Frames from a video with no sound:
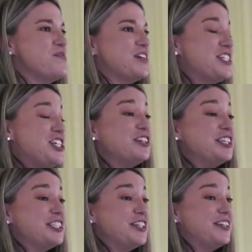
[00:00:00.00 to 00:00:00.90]

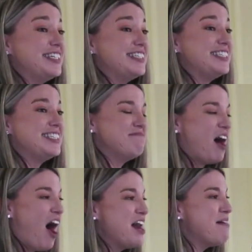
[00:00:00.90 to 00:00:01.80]
Children do this
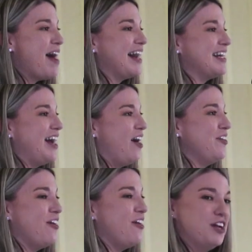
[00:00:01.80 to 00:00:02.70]
automatically on
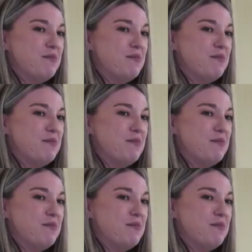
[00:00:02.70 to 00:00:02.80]
their own.